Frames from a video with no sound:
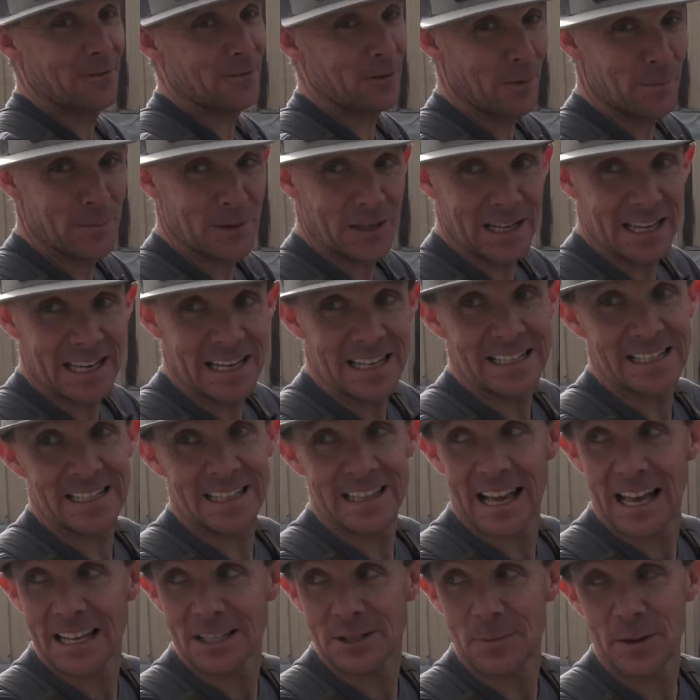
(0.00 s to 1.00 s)
from the knees, and
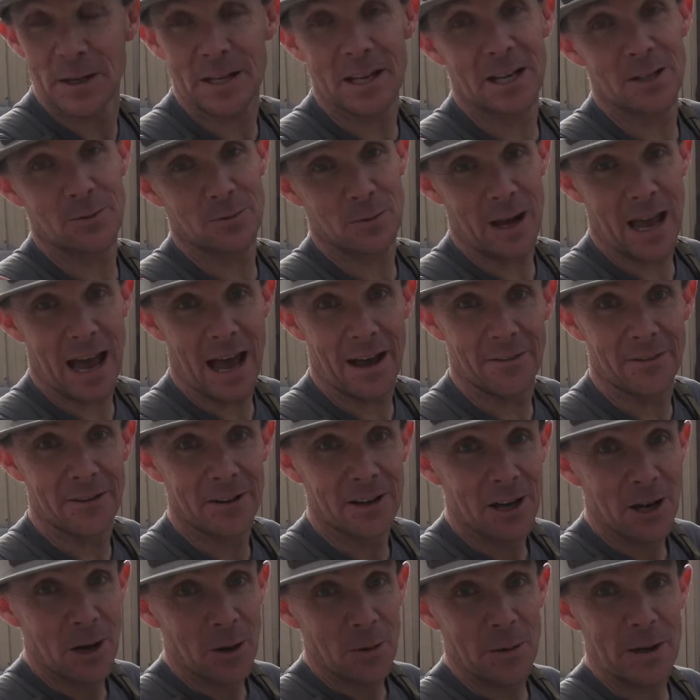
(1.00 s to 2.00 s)
that's because we
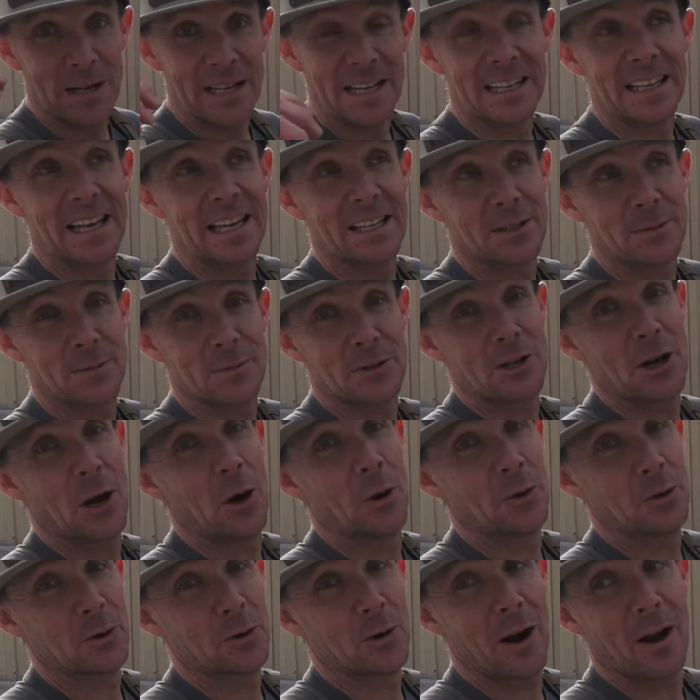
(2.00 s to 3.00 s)
did get some
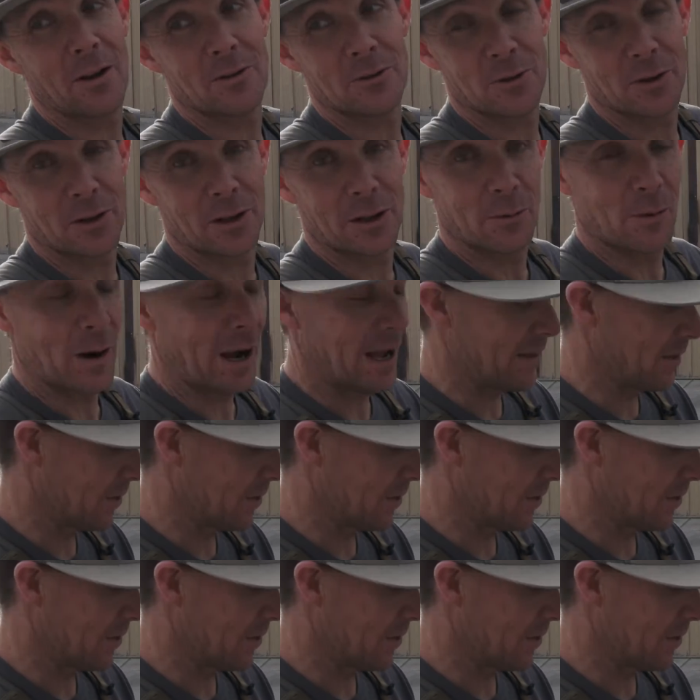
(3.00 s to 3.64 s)
snow. The ground's really wet and